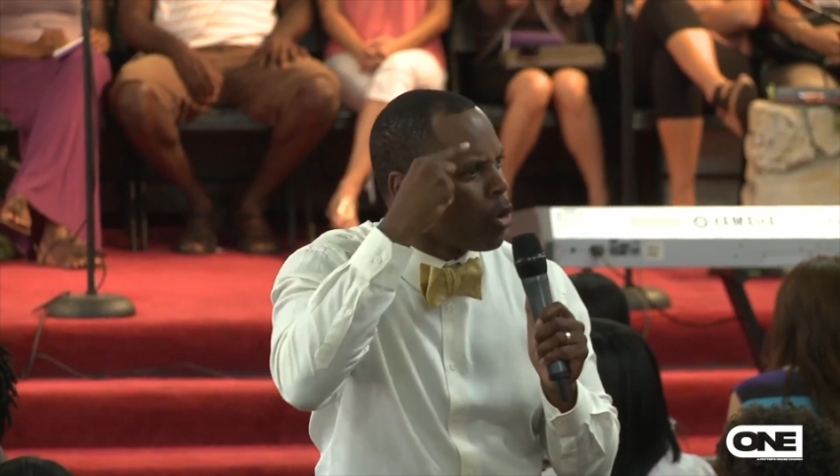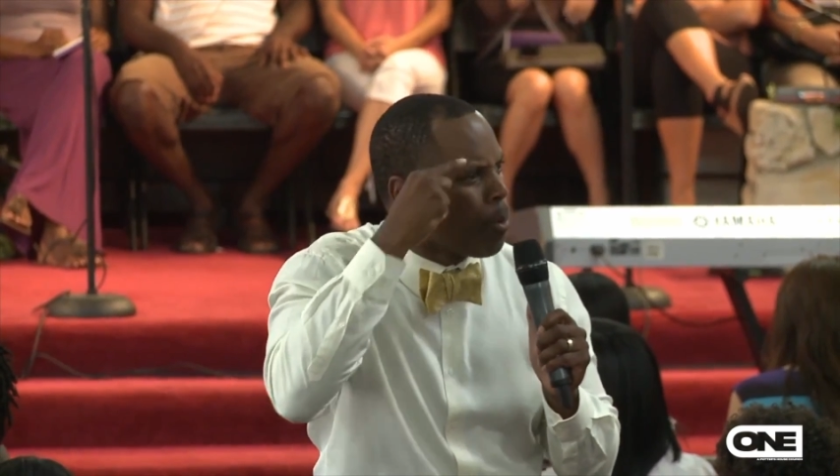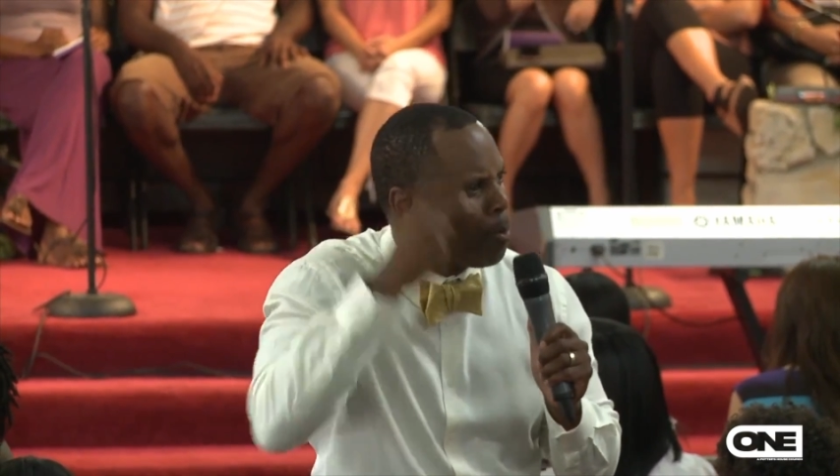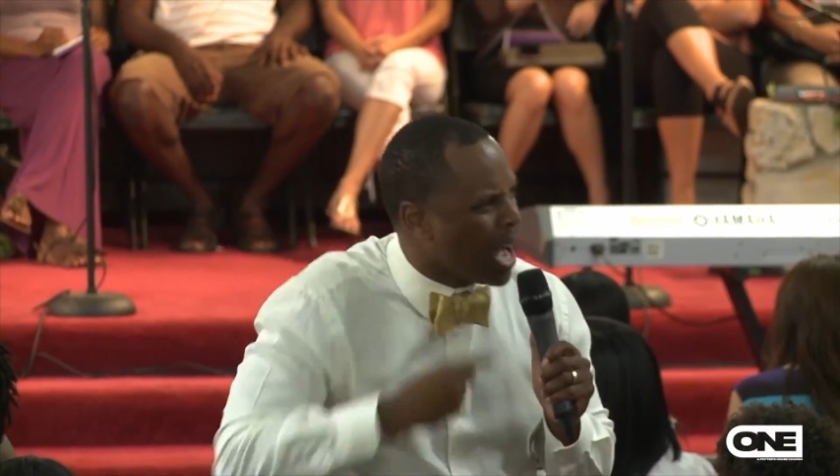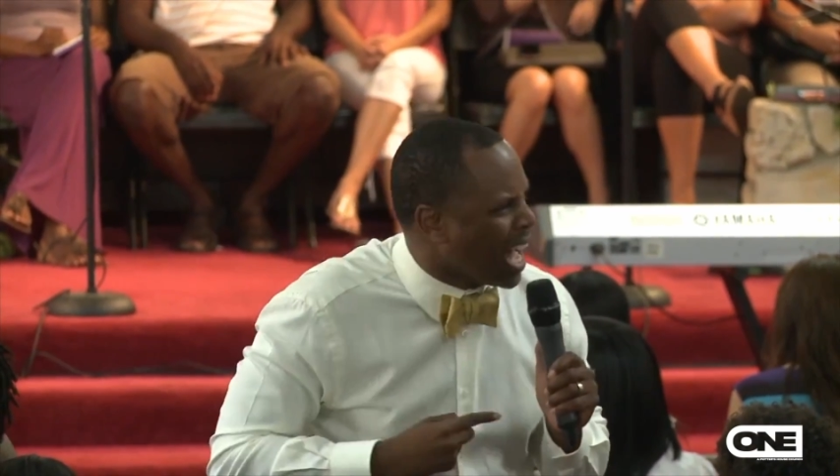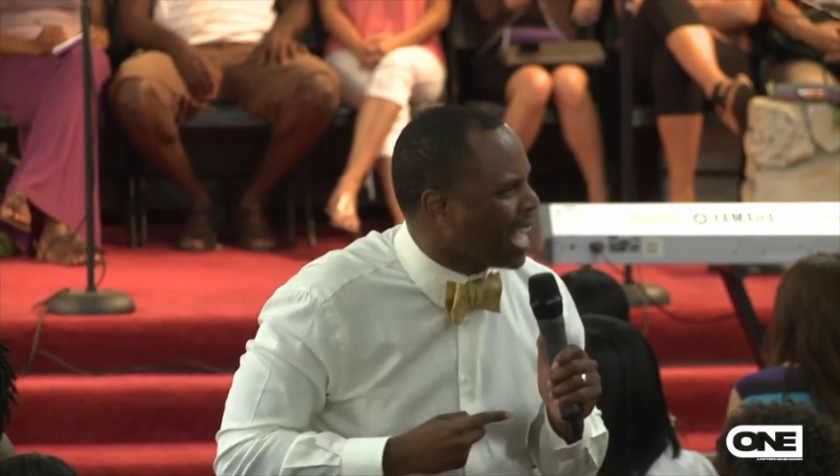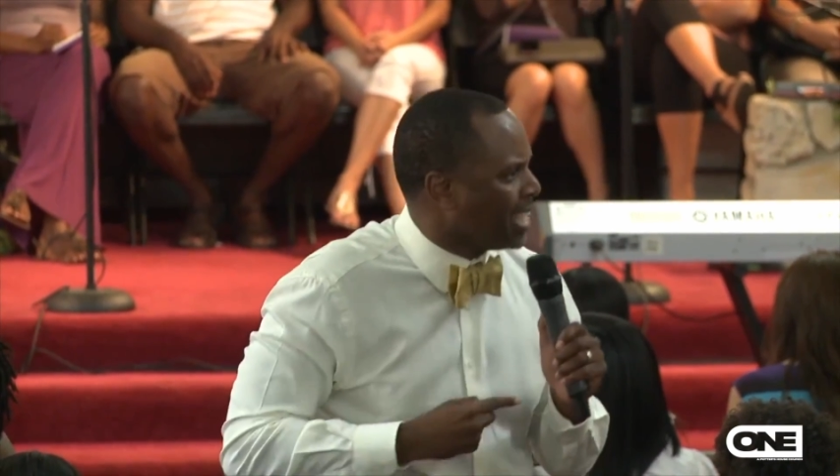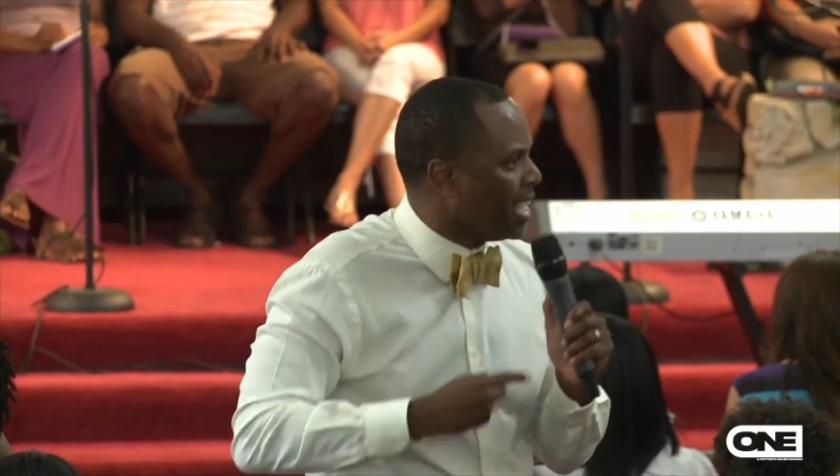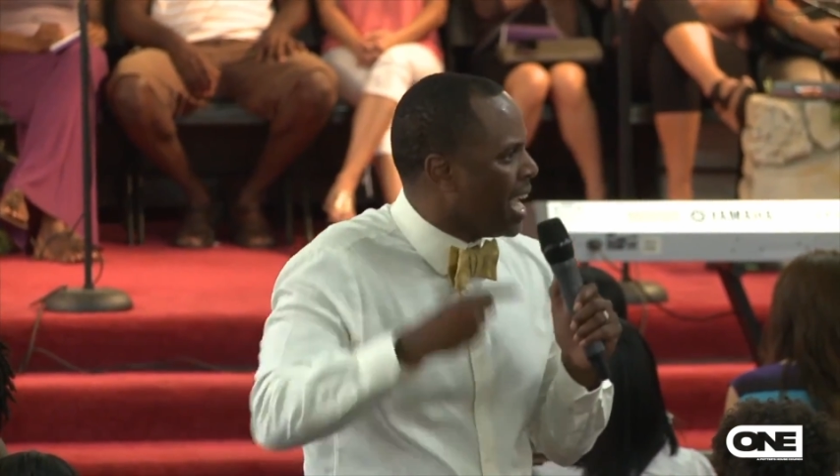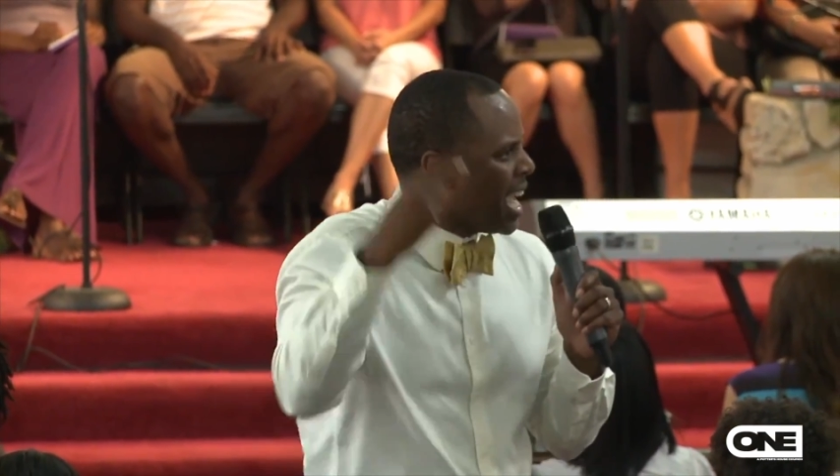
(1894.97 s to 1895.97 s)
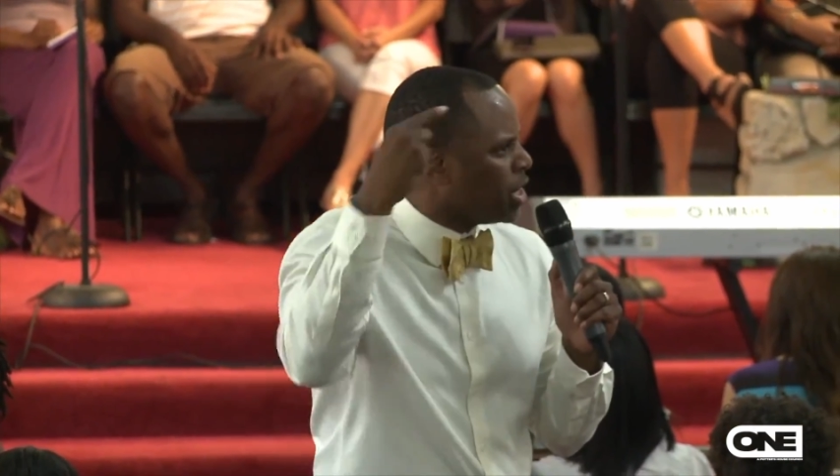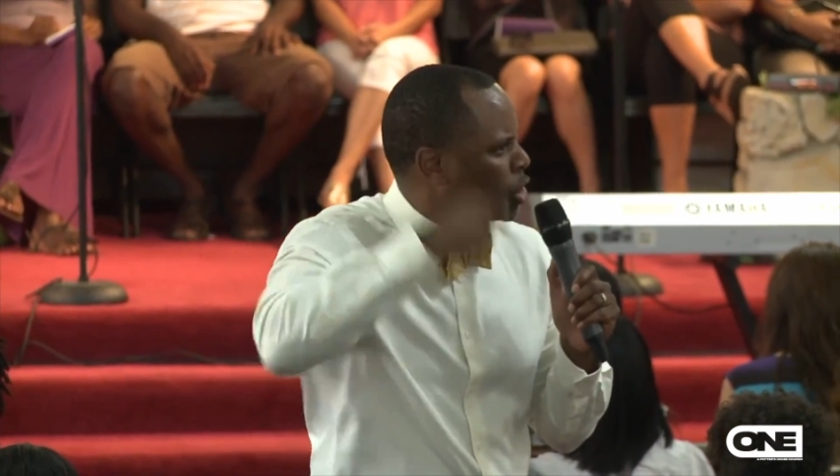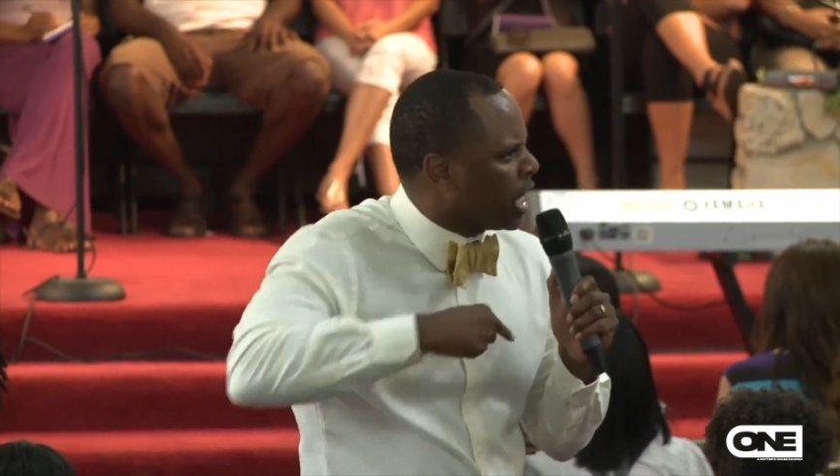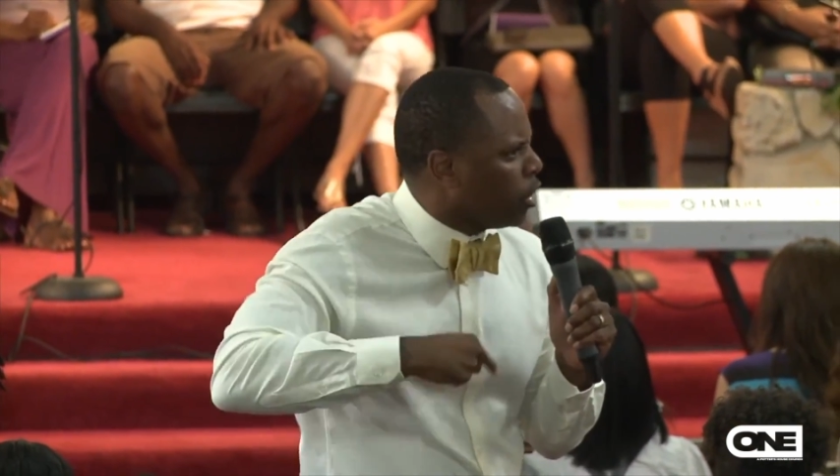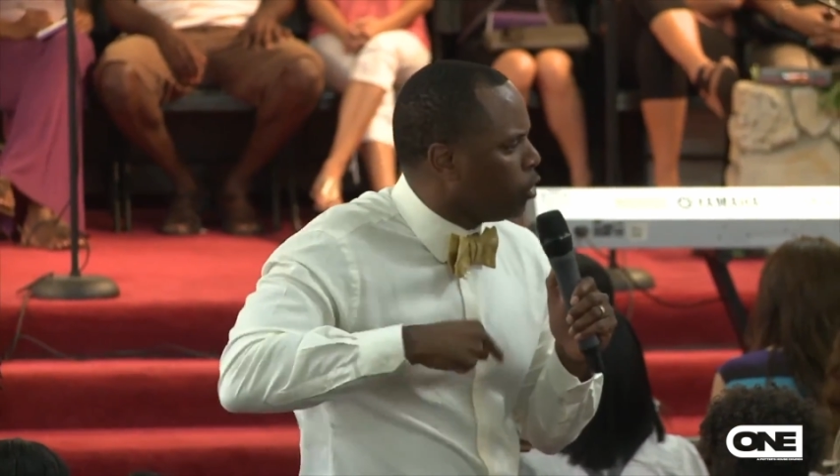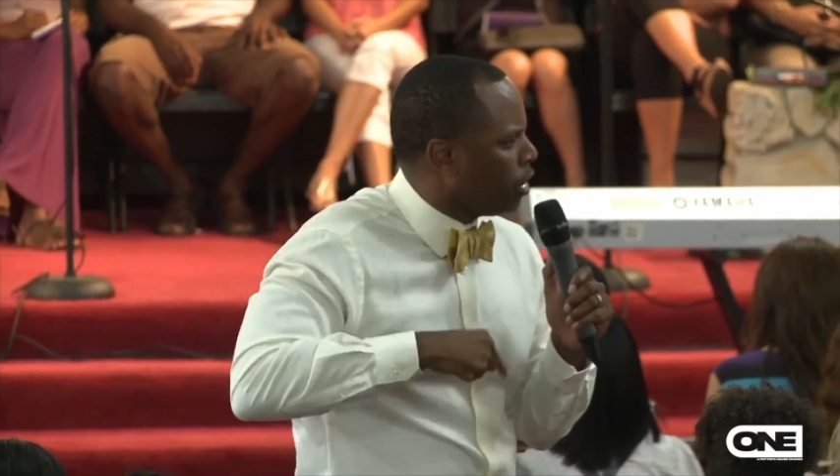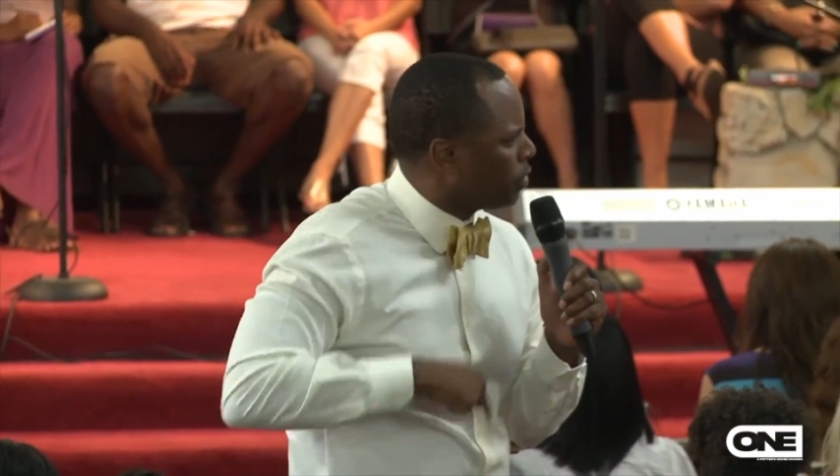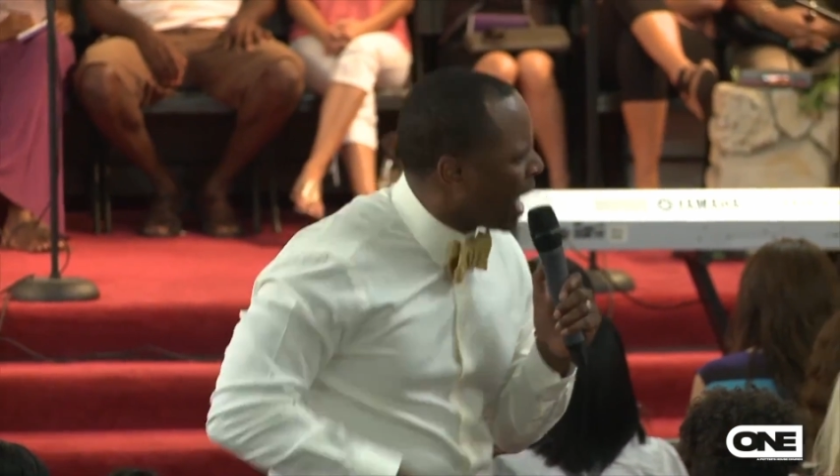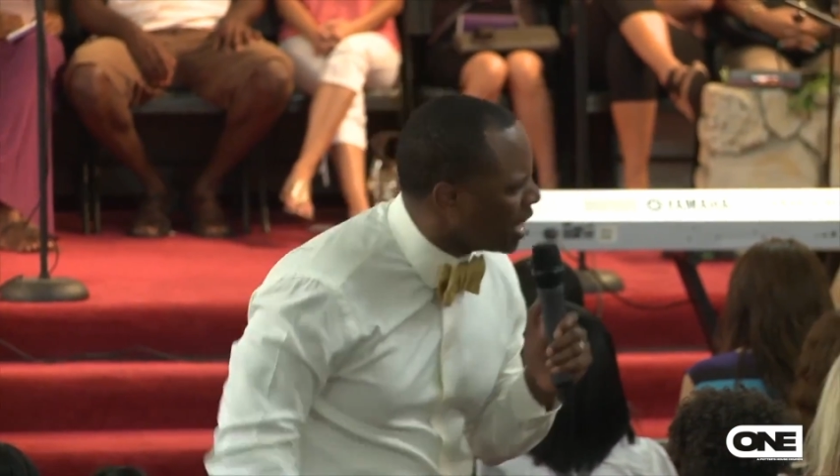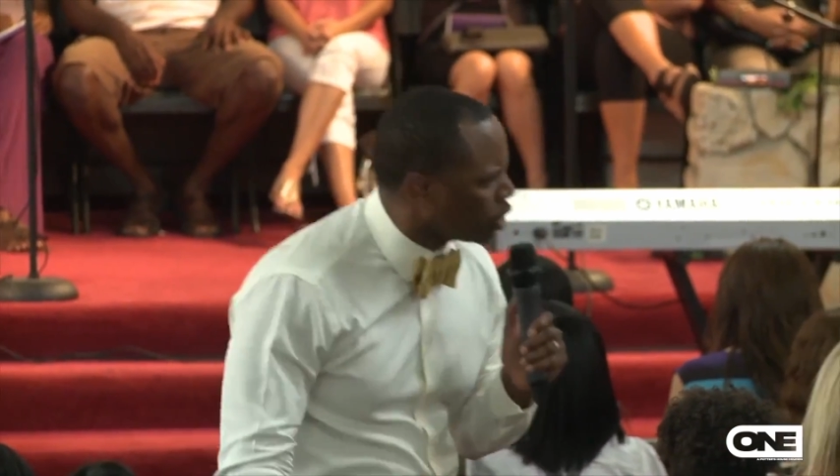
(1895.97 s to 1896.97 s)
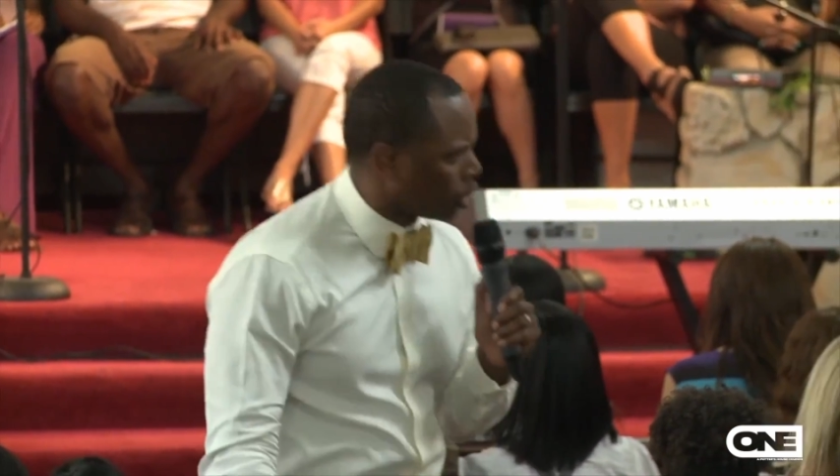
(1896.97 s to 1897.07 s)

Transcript: mind and tell you that that is a